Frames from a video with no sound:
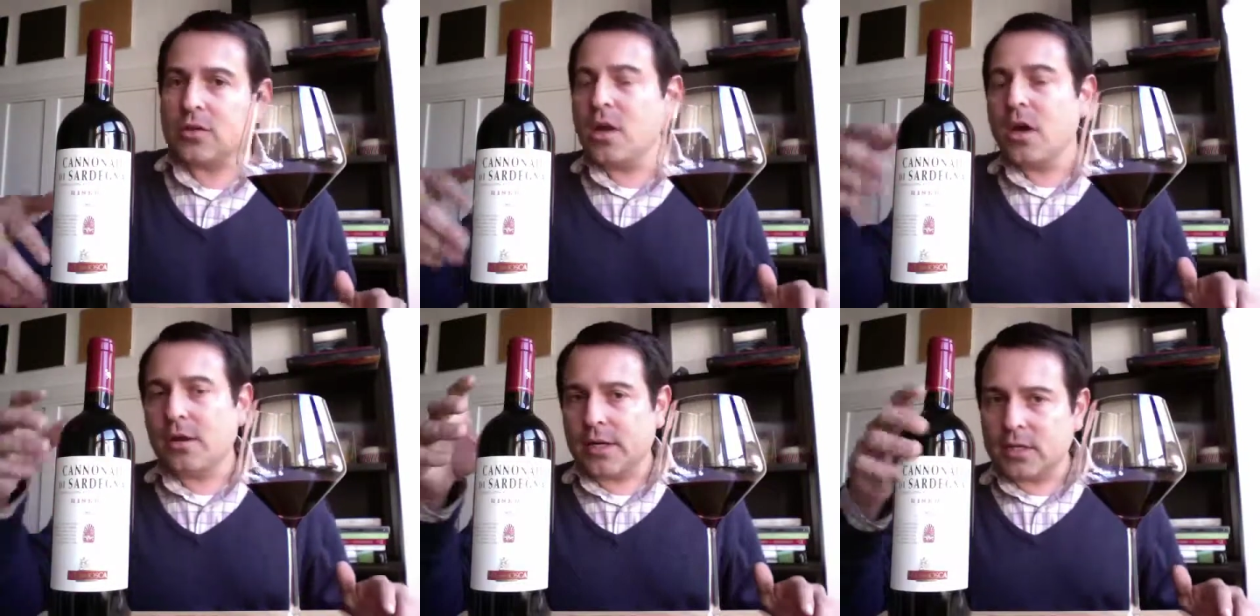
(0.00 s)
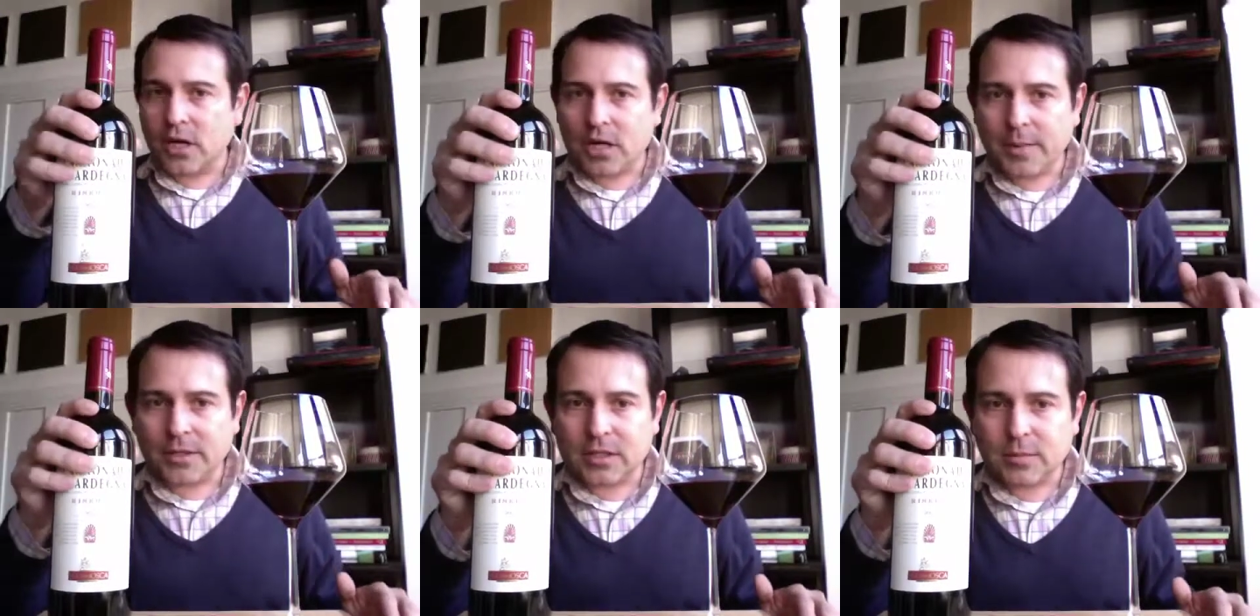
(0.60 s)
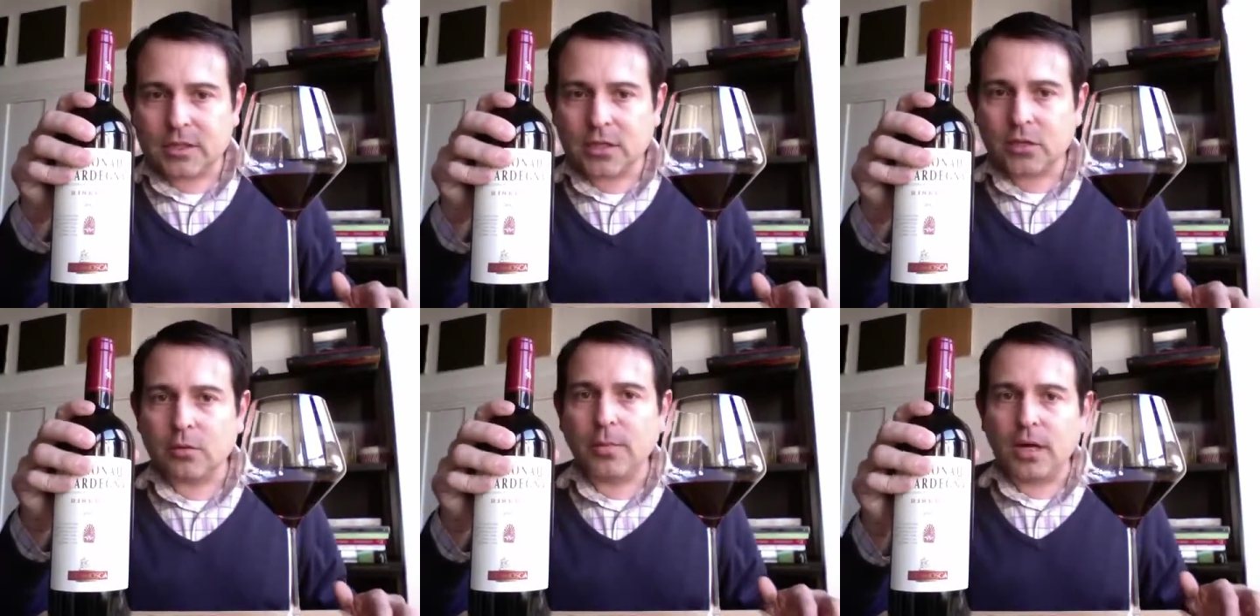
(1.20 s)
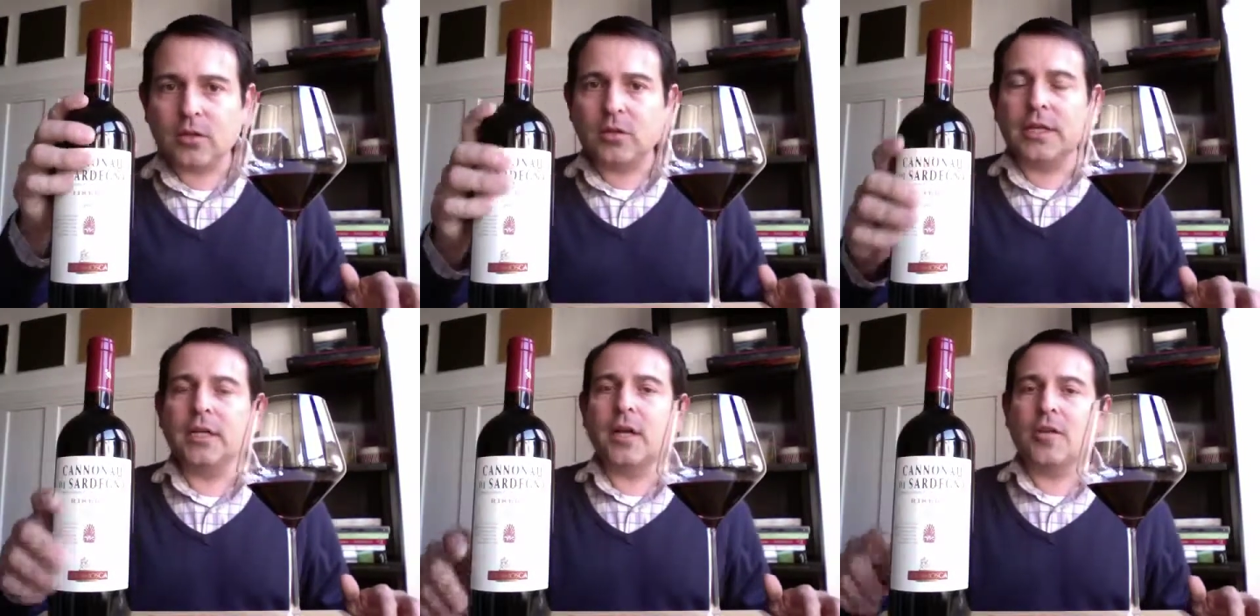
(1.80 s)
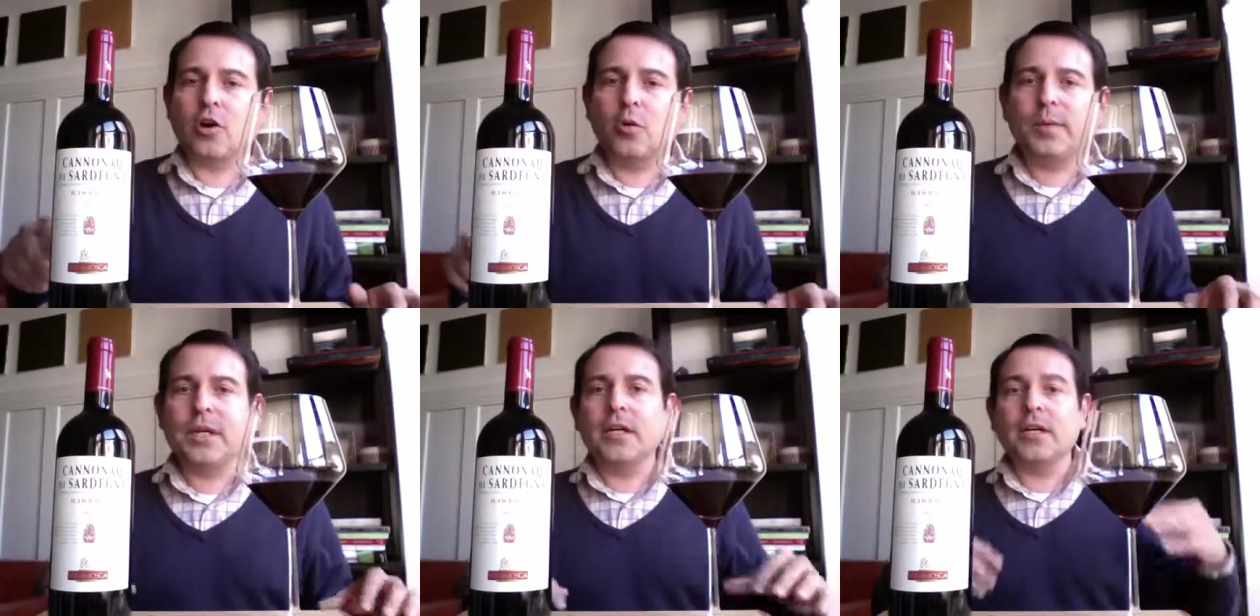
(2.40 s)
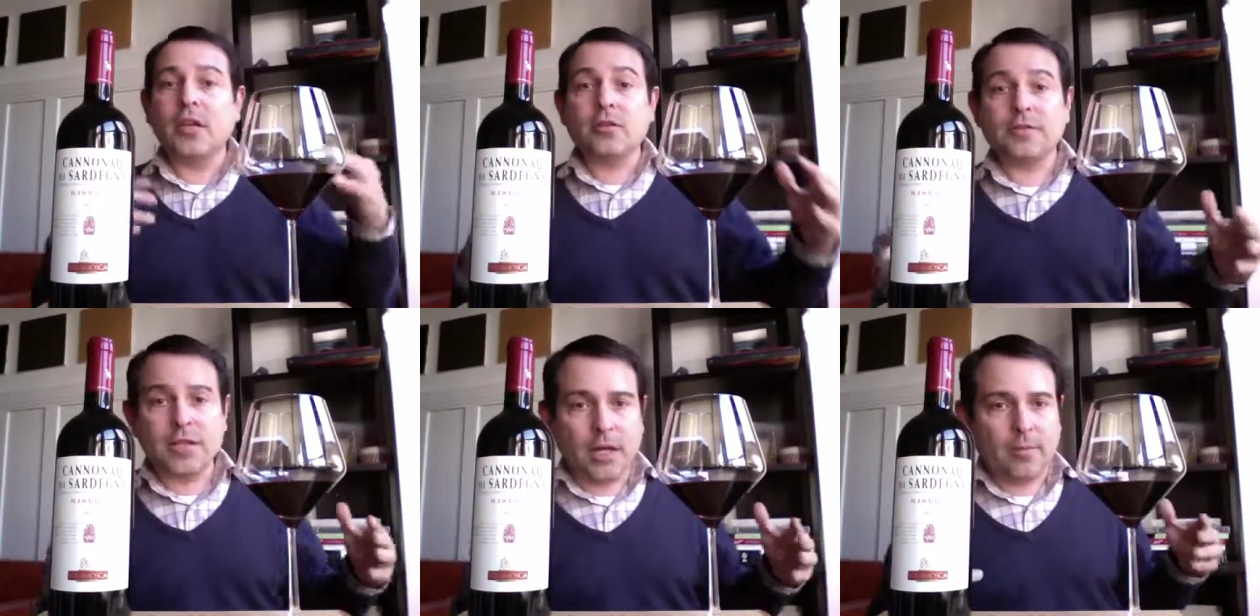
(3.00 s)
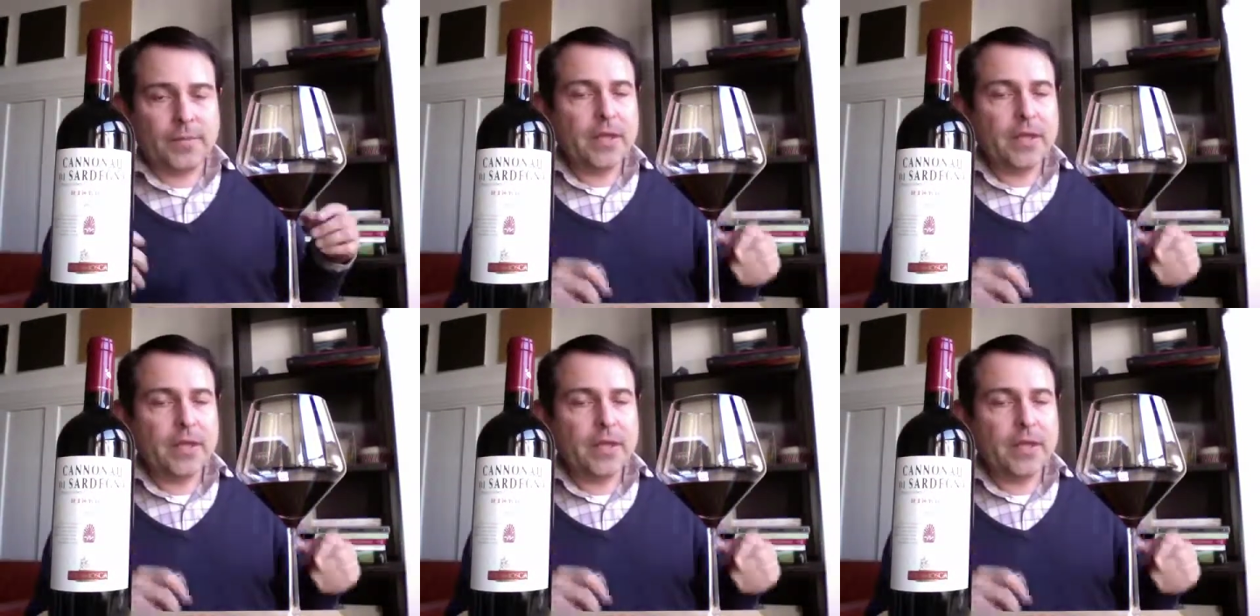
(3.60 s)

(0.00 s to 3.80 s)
I'm going to talk about this particular bottle in another opening in another video.